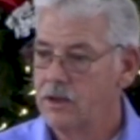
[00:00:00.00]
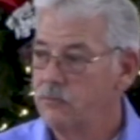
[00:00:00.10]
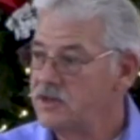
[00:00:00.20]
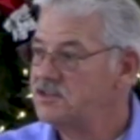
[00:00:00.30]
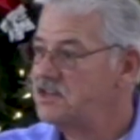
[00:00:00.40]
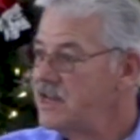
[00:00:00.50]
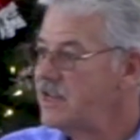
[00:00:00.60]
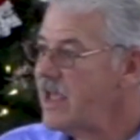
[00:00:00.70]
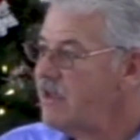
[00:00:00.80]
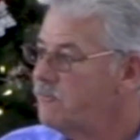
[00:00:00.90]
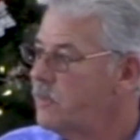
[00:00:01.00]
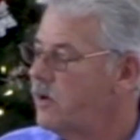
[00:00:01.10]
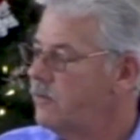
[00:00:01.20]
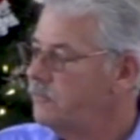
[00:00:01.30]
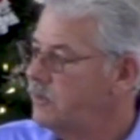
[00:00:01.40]
When she gave
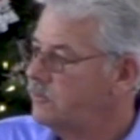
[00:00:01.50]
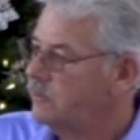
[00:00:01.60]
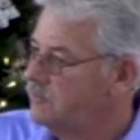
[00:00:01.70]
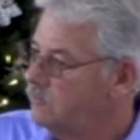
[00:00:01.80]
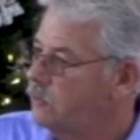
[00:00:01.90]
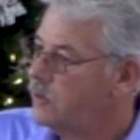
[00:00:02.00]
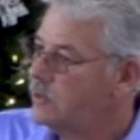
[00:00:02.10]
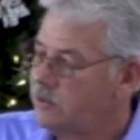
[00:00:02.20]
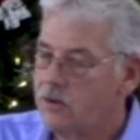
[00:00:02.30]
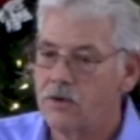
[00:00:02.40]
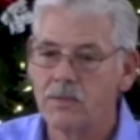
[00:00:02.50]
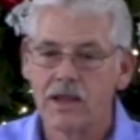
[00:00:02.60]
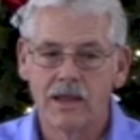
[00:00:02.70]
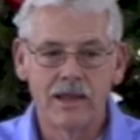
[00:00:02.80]
birth, this Greek term,